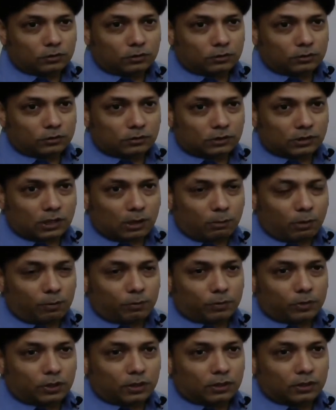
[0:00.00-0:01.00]
some
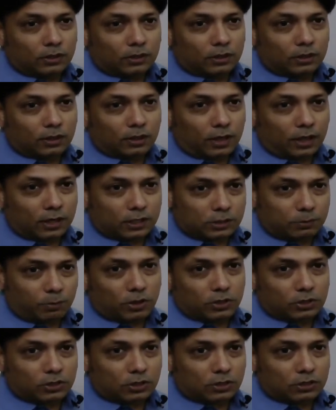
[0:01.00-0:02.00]
of the
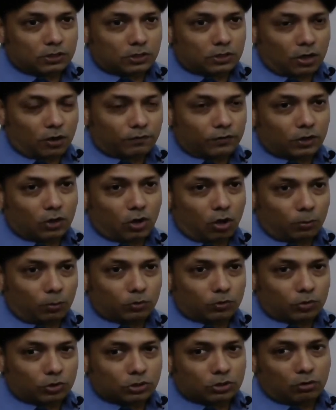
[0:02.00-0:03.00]
expressions of the
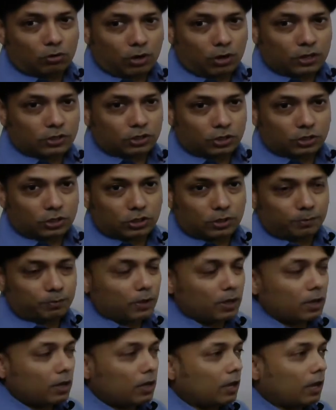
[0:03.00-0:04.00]
commutation relationship,
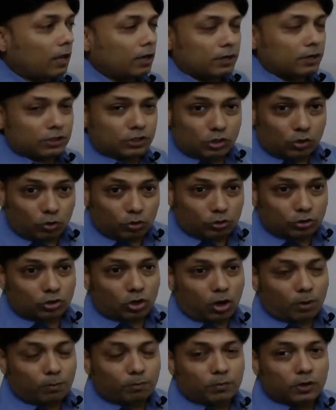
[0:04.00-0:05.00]
and it's your
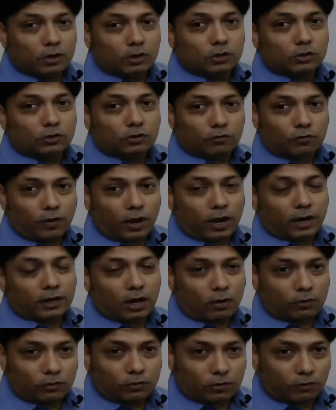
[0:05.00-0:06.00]
job to find
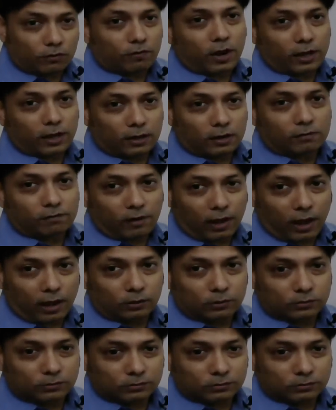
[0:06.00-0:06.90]
out the final value.